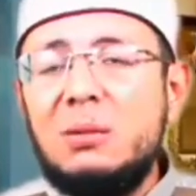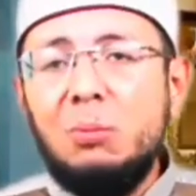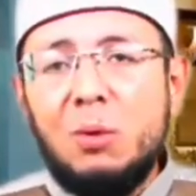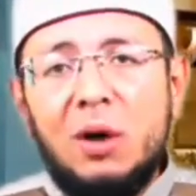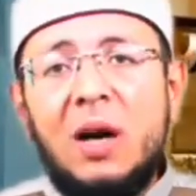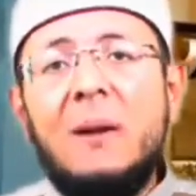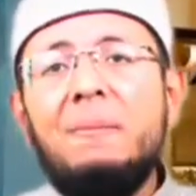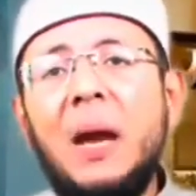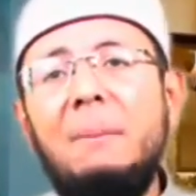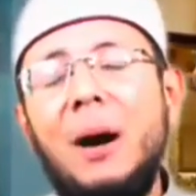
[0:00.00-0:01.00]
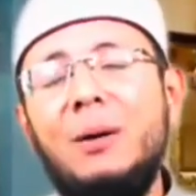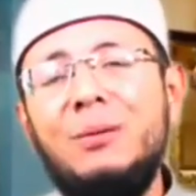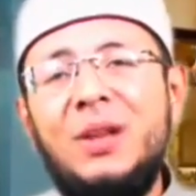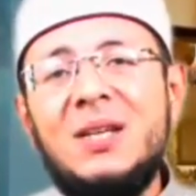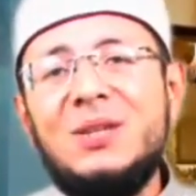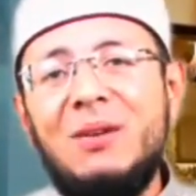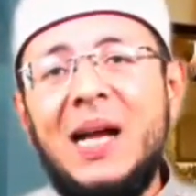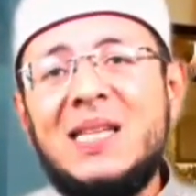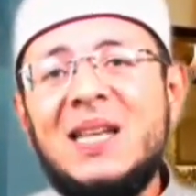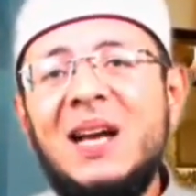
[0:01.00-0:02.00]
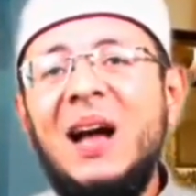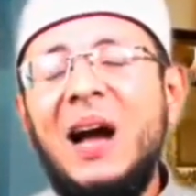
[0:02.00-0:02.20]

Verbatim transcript: more about these rights.